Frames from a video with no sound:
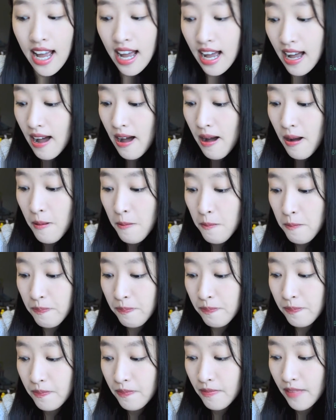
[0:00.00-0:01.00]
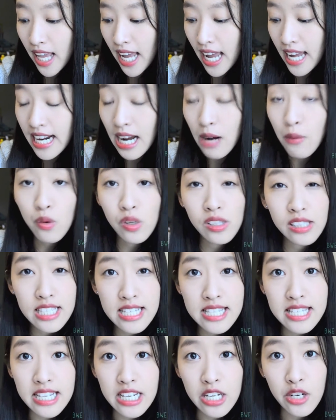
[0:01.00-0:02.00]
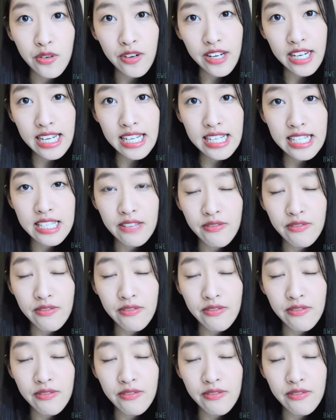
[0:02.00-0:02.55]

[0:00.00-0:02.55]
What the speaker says: And I will list the ingredients.